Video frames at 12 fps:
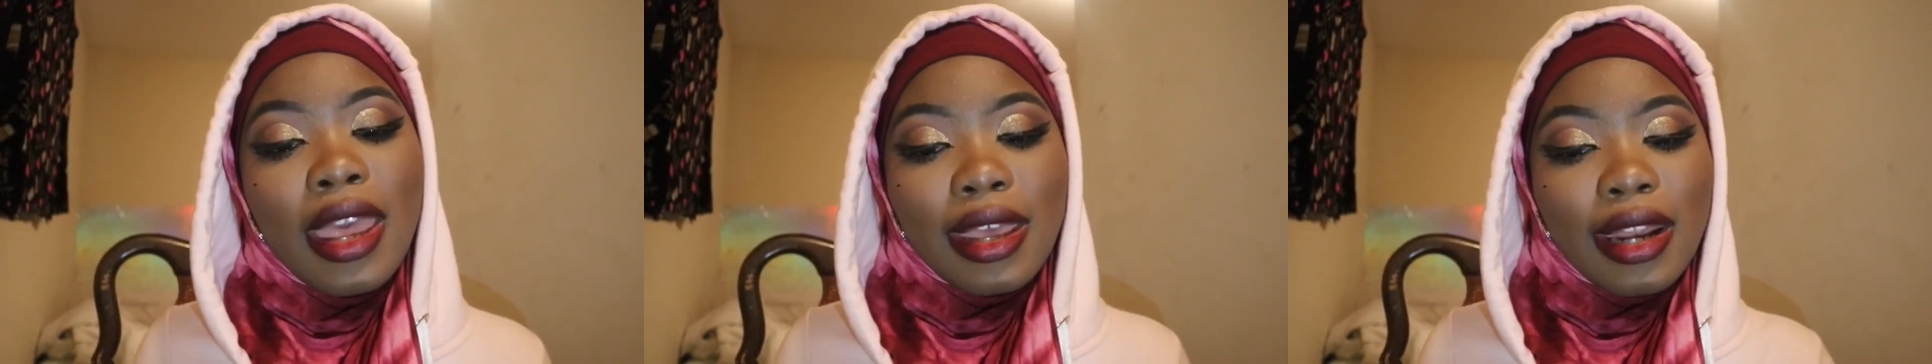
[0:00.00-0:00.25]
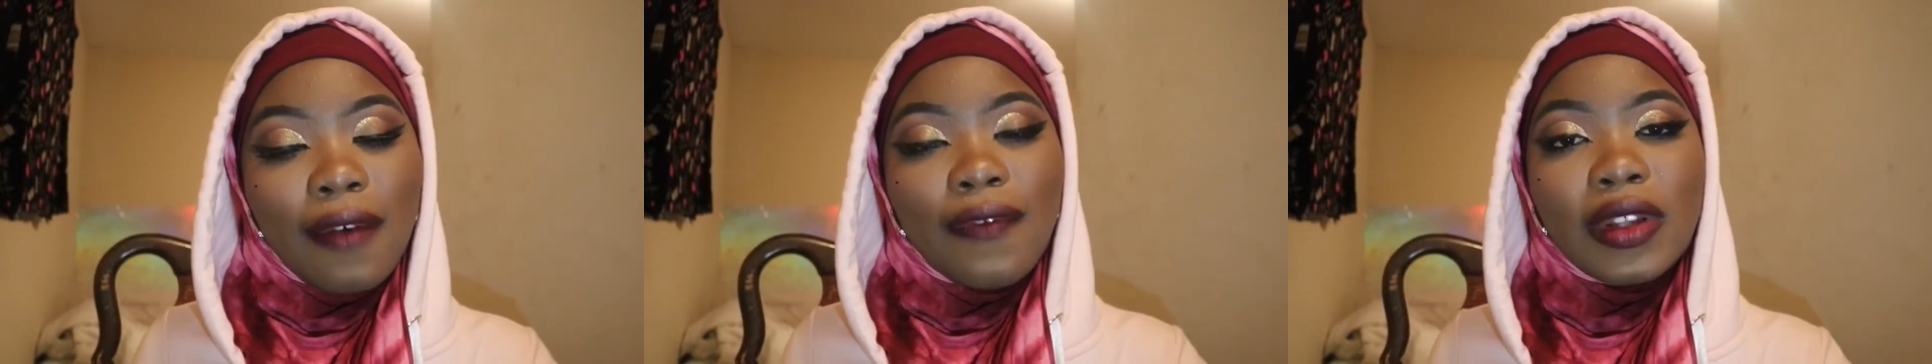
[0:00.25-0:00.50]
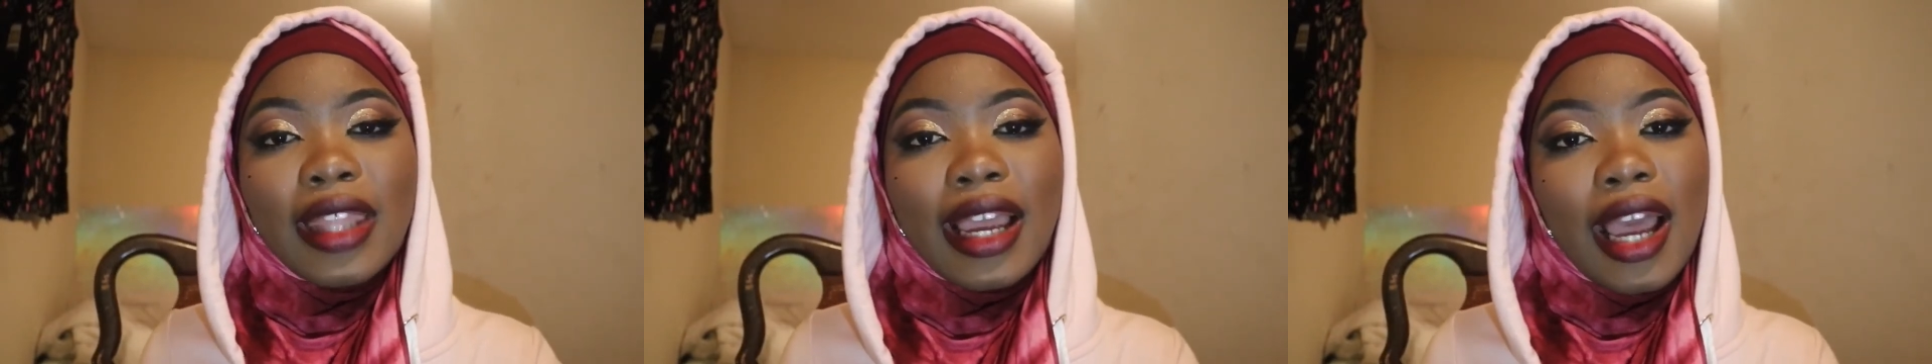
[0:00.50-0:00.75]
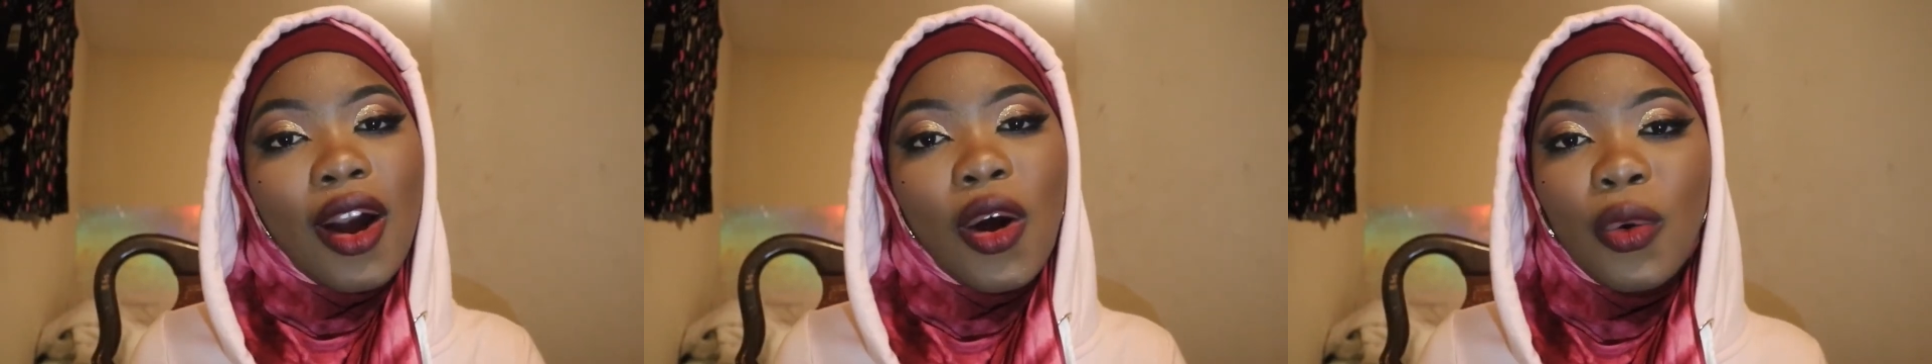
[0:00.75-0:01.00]
and I feel
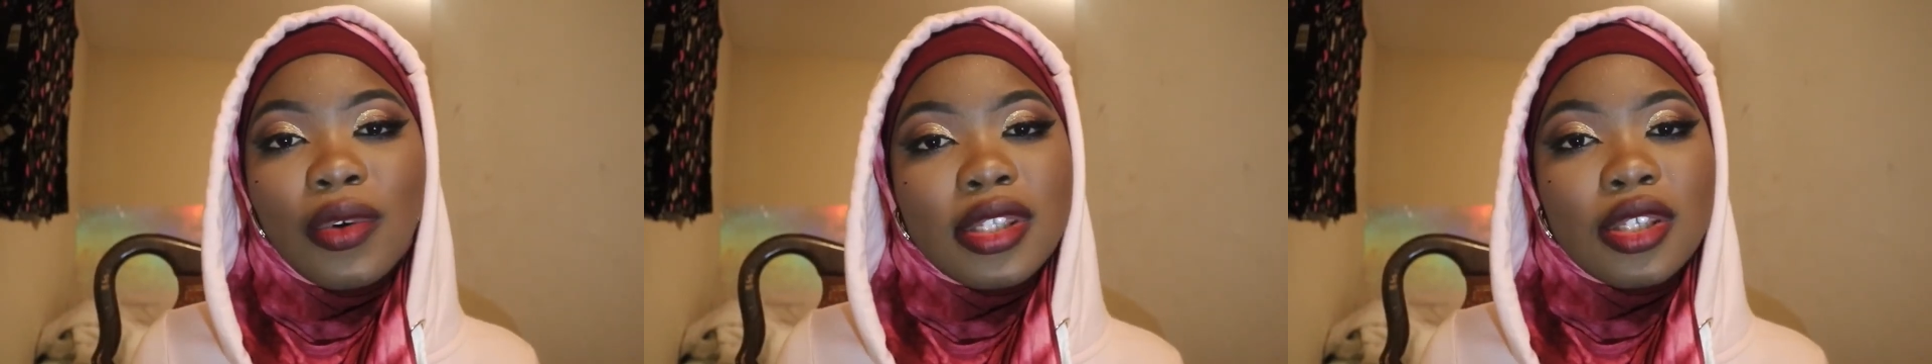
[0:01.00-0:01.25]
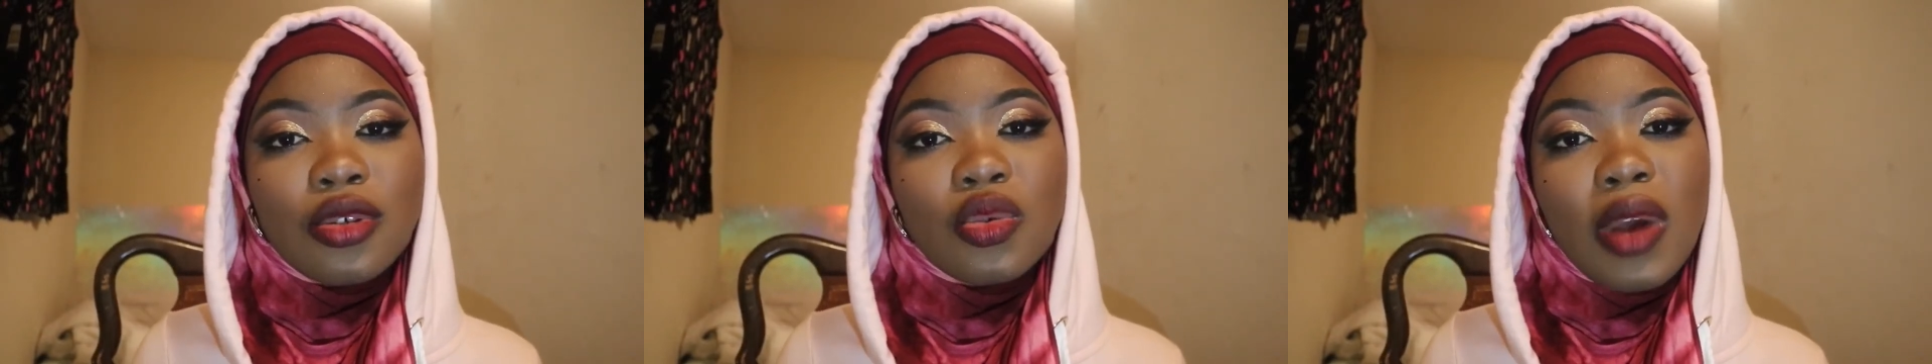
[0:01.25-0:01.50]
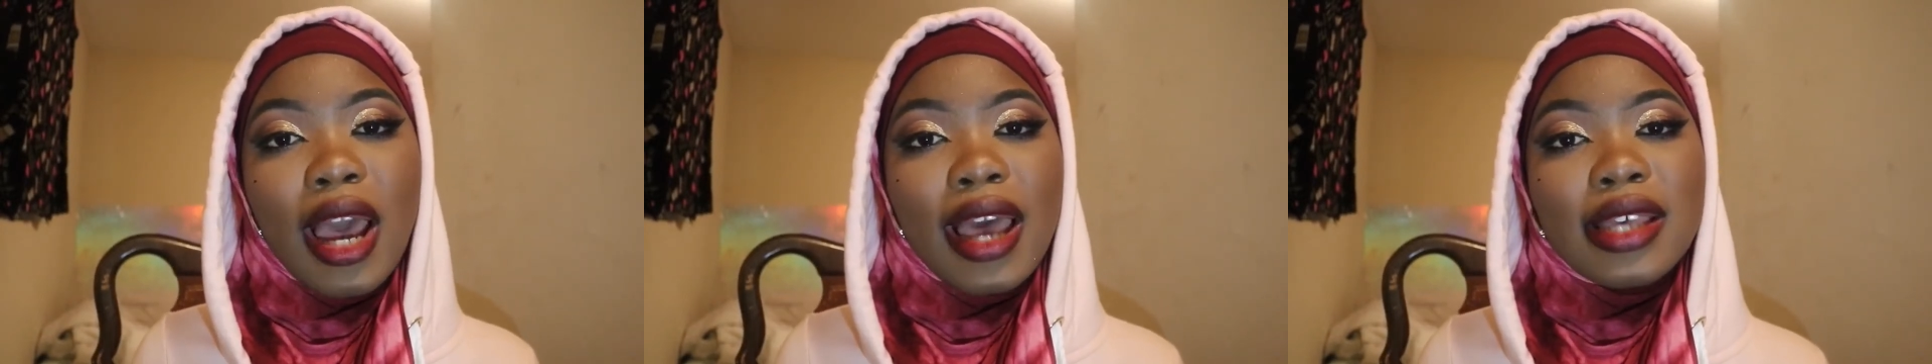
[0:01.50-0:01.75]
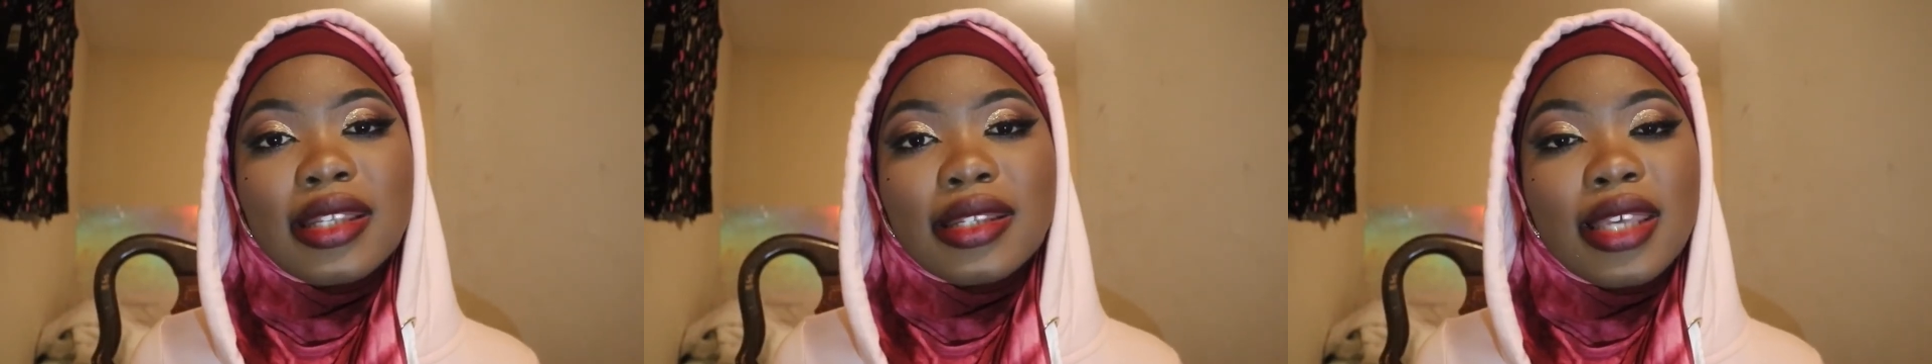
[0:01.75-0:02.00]
like I owe it to you
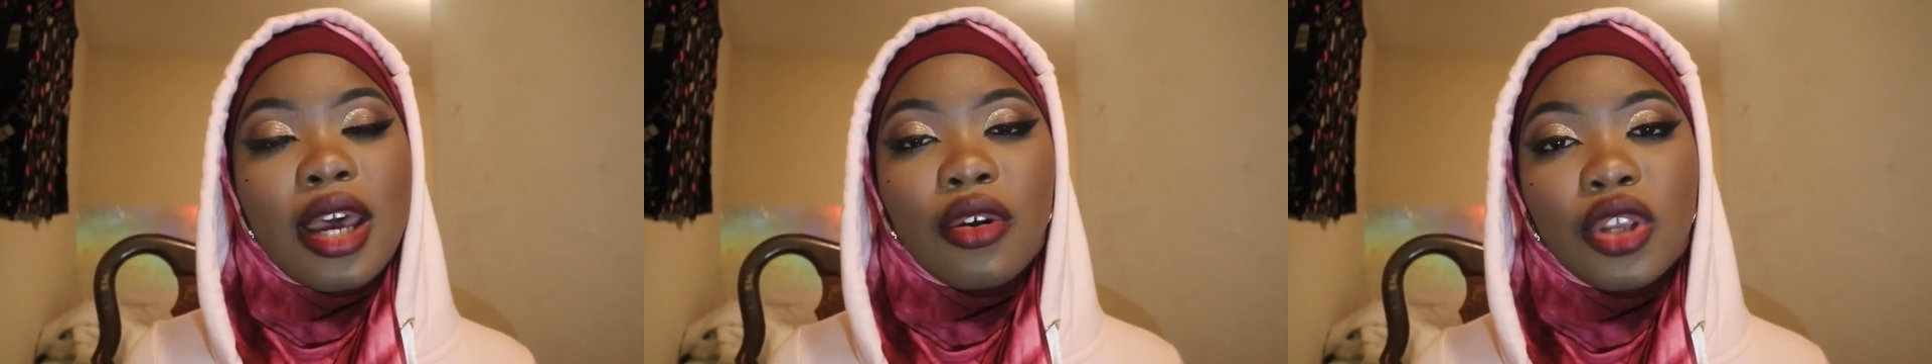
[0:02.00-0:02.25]
guys to tell